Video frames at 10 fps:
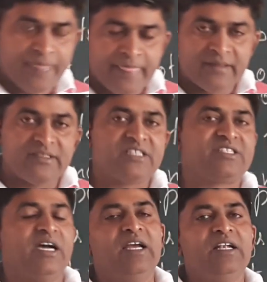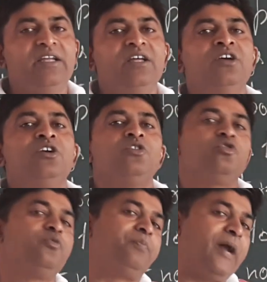the child to
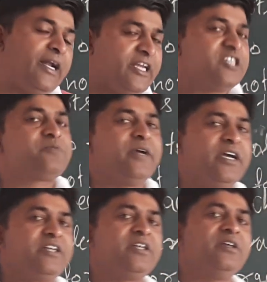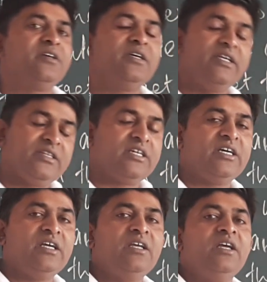participate in
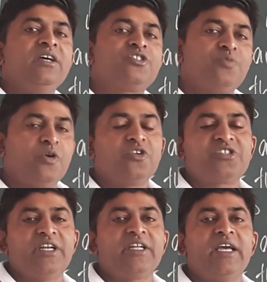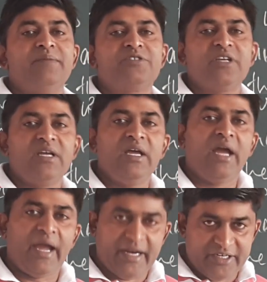the sports and games
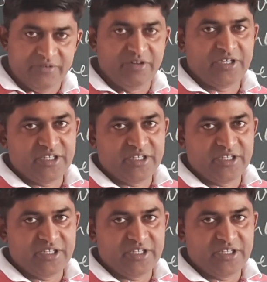activities.